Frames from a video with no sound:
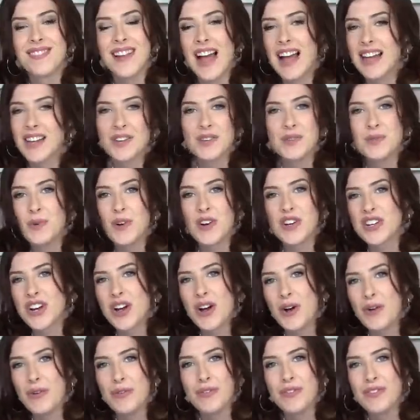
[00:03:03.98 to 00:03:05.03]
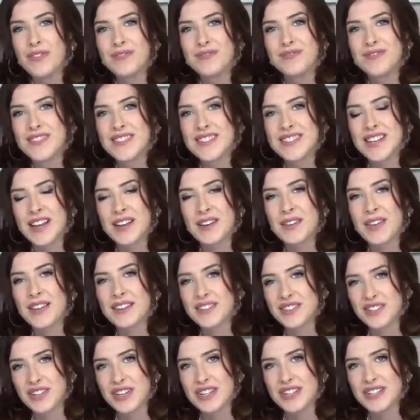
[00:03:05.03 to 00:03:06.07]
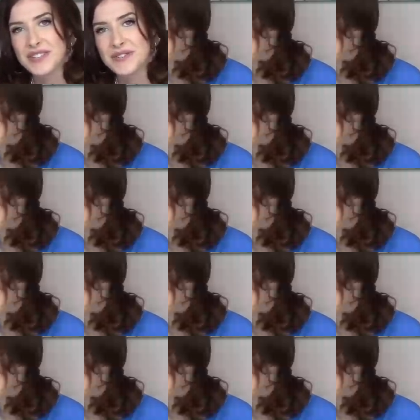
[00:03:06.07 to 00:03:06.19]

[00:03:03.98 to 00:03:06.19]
I couldn't wash it off, so that's good.